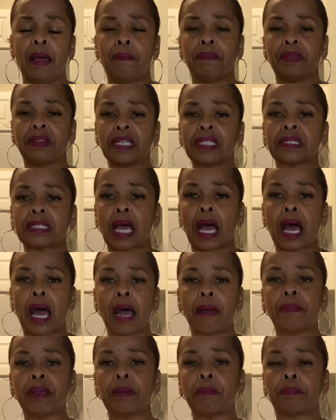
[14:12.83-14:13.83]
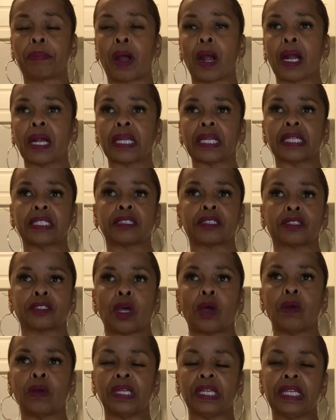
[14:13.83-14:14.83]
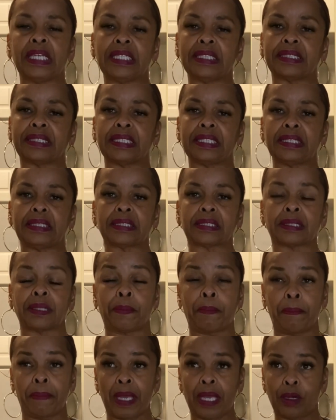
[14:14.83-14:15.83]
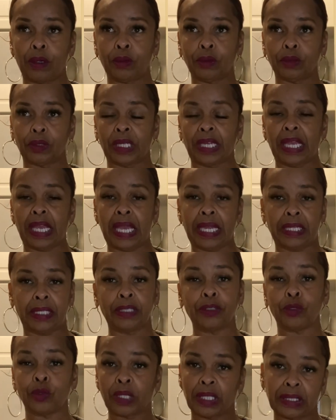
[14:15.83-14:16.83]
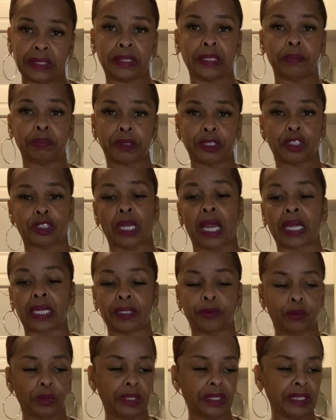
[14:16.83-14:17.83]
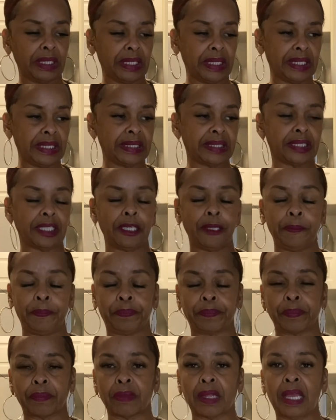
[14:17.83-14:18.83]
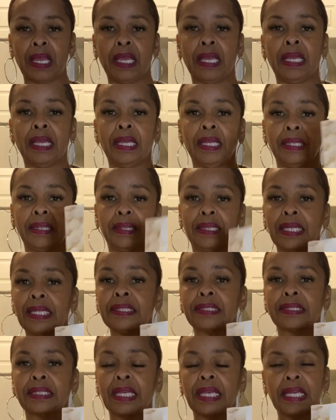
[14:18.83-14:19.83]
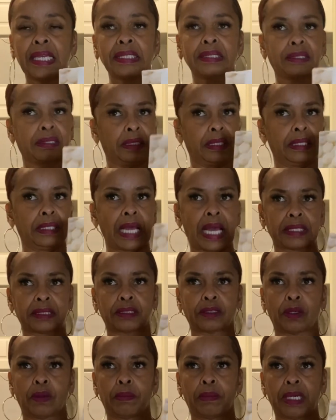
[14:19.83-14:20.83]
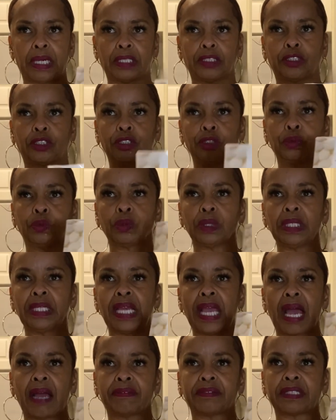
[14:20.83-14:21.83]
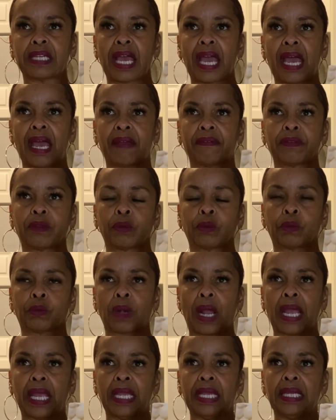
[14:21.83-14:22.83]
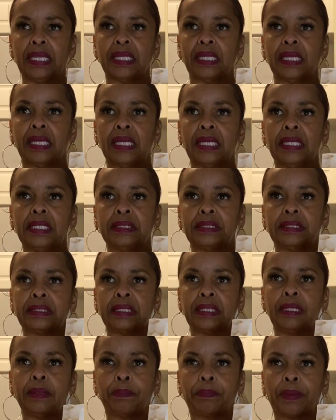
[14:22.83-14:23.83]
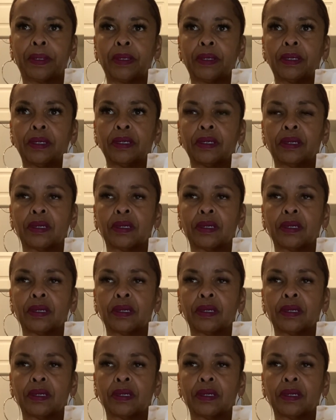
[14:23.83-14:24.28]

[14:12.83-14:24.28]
This almond bark is so easy to melt, and you can dip the chocolate really easy. These things, not so much. You really have to have the right temperature